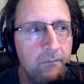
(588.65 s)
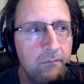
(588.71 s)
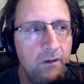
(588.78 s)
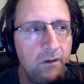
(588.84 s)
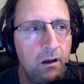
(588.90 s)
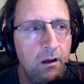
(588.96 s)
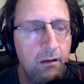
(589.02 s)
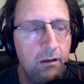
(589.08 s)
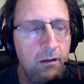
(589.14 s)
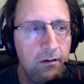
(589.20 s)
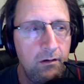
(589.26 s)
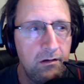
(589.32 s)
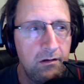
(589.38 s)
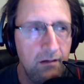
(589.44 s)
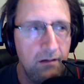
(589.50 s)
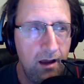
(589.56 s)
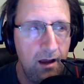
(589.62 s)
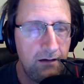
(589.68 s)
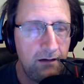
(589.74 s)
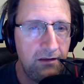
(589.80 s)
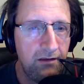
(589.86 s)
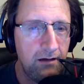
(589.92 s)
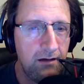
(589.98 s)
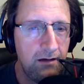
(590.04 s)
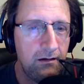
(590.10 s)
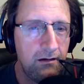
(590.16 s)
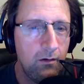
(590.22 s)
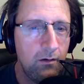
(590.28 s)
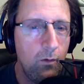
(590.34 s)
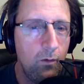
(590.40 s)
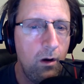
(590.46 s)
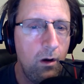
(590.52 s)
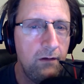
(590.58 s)
There's a lot of things that
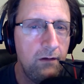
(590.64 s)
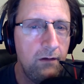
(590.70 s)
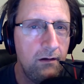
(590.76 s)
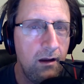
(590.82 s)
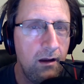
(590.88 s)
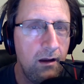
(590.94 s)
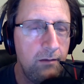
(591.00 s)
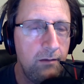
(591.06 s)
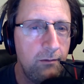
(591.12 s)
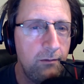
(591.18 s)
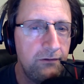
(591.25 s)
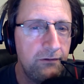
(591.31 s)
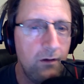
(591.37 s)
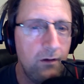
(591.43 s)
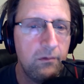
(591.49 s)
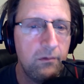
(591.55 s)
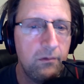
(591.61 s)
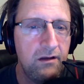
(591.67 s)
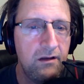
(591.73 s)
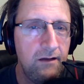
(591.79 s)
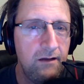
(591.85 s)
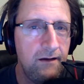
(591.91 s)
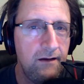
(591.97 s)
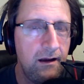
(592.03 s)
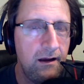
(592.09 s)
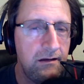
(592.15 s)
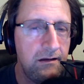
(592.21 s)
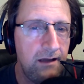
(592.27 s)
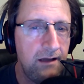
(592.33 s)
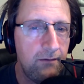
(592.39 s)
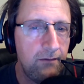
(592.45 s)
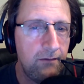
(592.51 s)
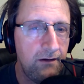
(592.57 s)
go on that a lot of people don't see that I
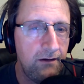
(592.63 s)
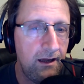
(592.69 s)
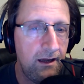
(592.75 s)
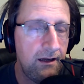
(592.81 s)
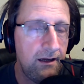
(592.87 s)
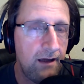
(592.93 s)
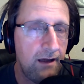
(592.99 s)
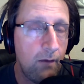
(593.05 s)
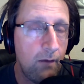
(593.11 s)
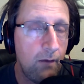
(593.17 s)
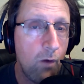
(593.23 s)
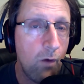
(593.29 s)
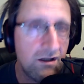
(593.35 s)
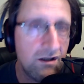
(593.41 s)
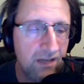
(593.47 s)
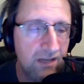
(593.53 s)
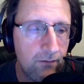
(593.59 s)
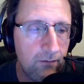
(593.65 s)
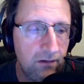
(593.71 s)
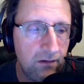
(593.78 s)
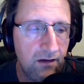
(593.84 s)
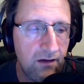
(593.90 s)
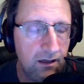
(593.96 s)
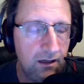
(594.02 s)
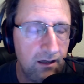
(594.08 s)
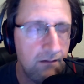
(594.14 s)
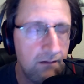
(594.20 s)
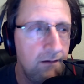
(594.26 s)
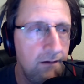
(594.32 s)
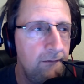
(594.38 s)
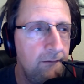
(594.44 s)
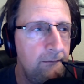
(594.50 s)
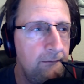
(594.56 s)
see every day, and I watch everything.
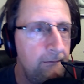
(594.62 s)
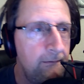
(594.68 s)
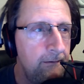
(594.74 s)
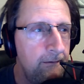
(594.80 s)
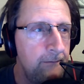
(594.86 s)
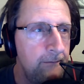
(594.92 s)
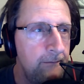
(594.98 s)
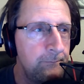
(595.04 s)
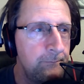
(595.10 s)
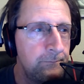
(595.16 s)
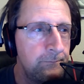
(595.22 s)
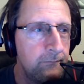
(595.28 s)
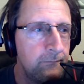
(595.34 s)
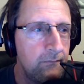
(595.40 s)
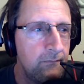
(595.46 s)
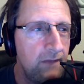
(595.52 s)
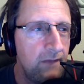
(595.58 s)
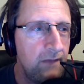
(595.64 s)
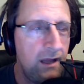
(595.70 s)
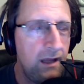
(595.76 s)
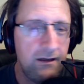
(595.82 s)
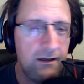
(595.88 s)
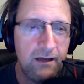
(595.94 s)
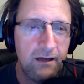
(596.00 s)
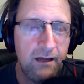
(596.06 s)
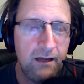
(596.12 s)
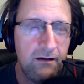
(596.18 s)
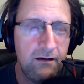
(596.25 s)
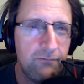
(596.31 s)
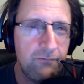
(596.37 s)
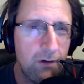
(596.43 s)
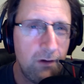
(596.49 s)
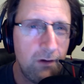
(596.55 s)
it
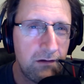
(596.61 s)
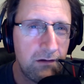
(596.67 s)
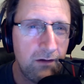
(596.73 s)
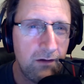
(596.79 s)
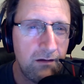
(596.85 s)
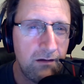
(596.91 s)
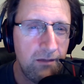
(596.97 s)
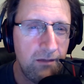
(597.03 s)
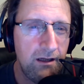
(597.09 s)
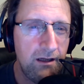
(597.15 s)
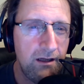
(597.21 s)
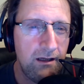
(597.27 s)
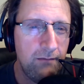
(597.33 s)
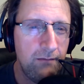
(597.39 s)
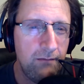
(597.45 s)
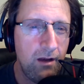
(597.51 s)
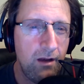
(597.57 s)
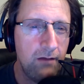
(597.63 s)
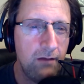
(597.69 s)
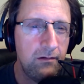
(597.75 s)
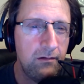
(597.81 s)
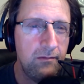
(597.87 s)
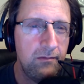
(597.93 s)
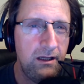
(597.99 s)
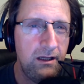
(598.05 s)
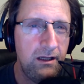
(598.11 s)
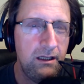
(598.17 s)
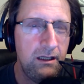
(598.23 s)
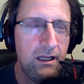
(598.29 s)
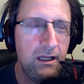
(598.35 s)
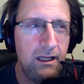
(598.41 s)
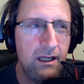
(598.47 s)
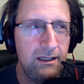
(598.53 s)
frustrates me and it bothers me,
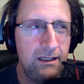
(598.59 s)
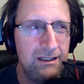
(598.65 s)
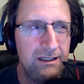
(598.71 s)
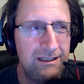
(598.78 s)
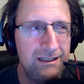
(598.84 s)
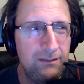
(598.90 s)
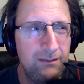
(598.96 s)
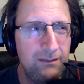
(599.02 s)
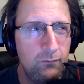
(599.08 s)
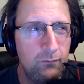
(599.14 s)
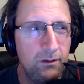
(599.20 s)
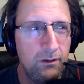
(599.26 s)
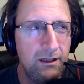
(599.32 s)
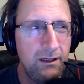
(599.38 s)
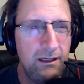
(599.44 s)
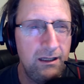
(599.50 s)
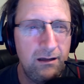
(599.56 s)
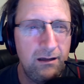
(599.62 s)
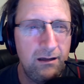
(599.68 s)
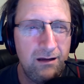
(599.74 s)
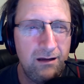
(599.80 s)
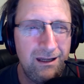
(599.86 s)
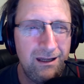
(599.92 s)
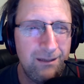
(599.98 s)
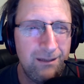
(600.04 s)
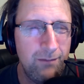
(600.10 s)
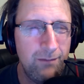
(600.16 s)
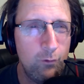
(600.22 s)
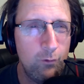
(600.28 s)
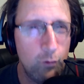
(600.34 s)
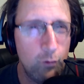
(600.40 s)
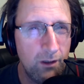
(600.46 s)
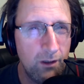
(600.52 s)
and it can be
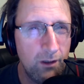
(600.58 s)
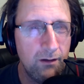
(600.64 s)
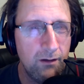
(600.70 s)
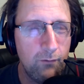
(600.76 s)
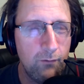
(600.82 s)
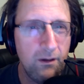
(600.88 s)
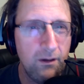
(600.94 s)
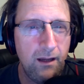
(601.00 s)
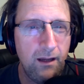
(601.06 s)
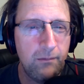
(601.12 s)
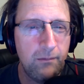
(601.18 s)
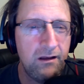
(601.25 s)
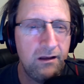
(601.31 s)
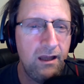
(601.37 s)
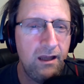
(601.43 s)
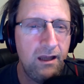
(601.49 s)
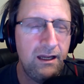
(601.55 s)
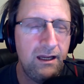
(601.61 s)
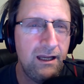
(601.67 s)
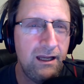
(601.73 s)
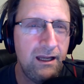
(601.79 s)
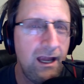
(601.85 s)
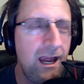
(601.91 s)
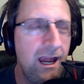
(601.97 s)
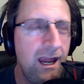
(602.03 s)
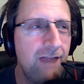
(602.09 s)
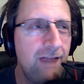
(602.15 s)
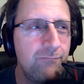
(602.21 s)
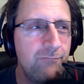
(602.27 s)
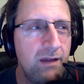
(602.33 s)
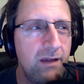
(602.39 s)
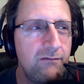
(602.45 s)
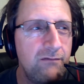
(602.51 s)
really, really upsetting, and I have
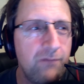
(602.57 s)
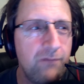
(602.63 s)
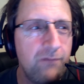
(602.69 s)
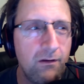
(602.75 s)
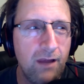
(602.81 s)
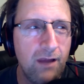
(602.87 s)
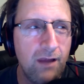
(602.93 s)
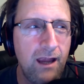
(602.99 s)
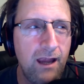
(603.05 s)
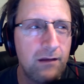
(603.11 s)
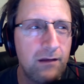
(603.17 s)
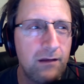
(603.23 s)
been for the last